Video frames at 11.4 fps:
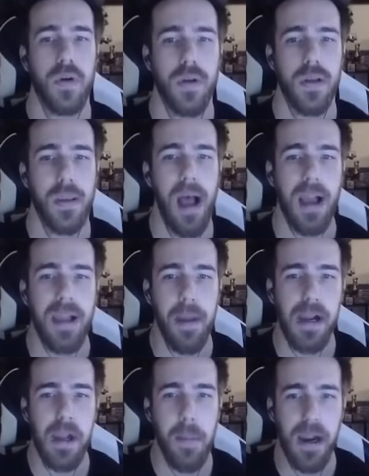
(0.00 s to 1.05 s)
Come on, come
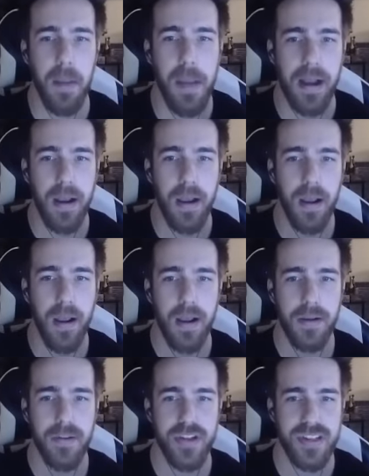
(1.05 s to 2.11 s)
on, come on, come on.
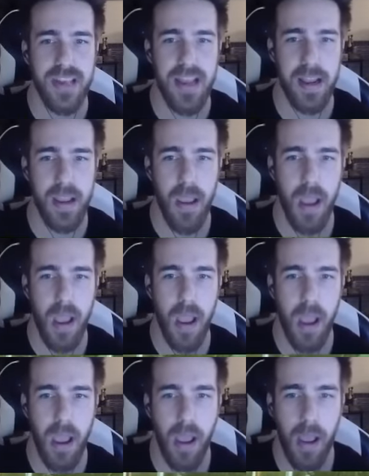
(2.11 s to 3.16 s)
Just kidding.
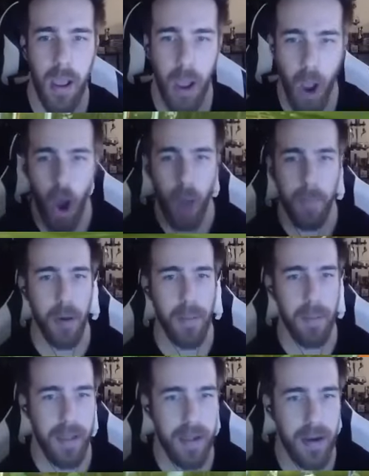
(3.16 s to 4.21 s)
All part of my
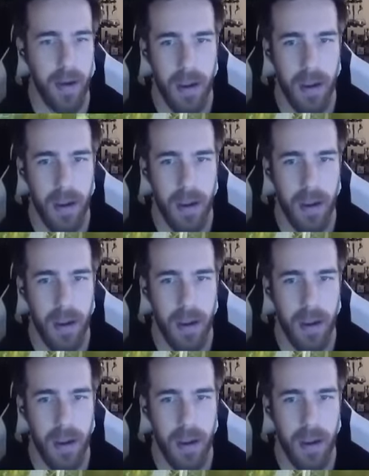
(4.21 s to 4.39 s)
plan.